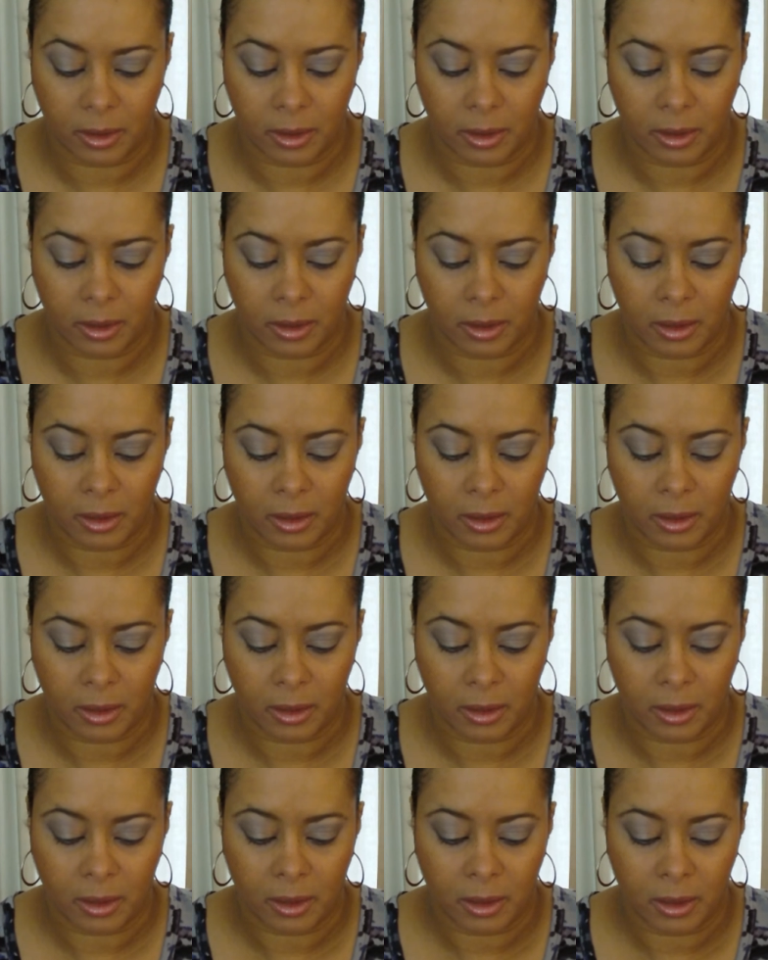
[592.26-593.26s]

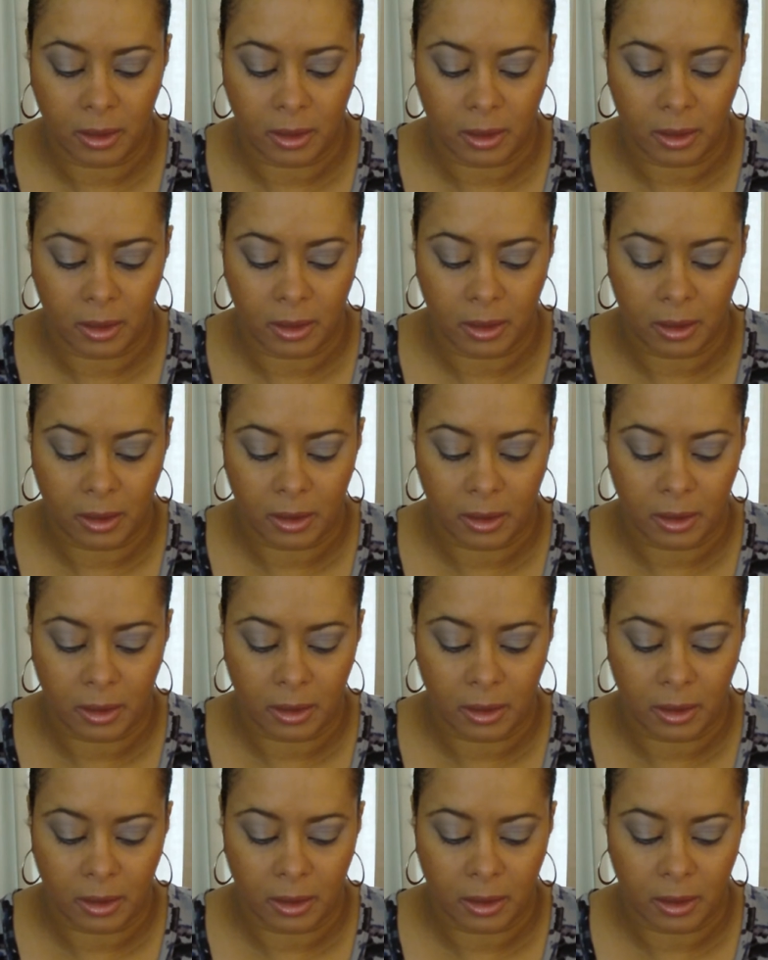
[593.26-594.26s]

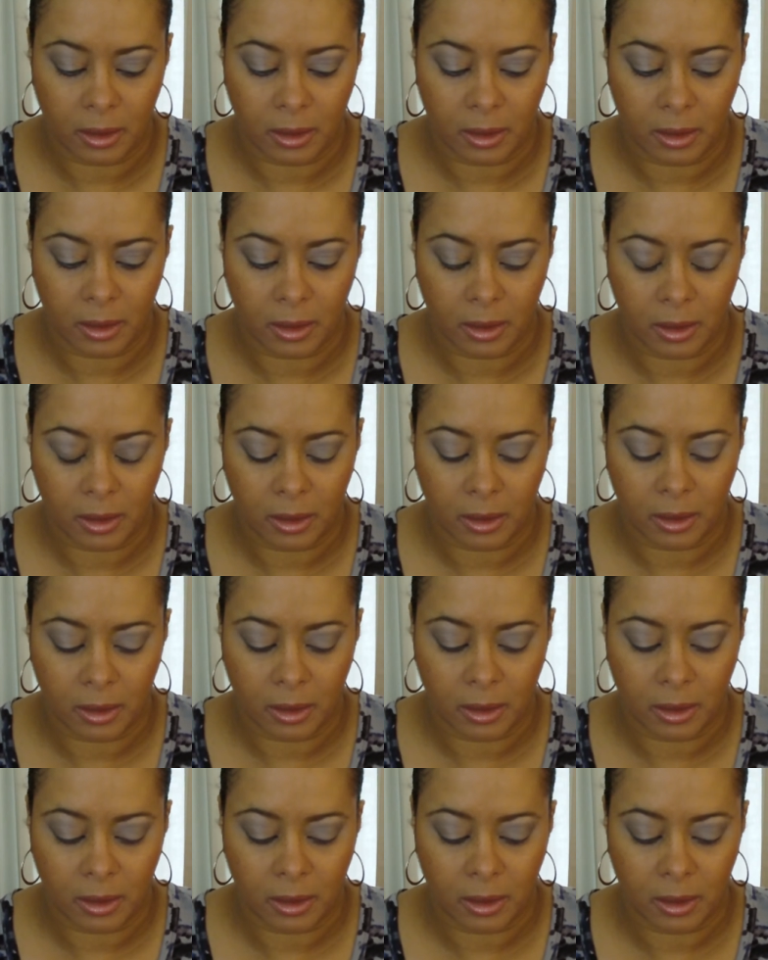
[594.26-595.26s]

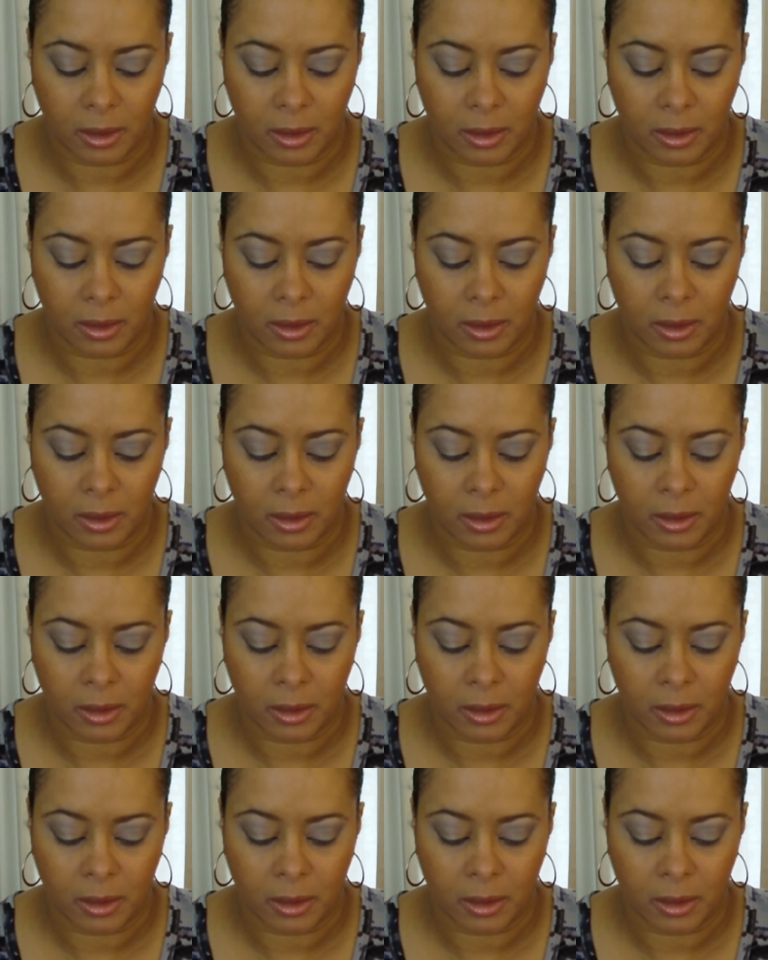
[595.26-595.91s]
Nobody speaks.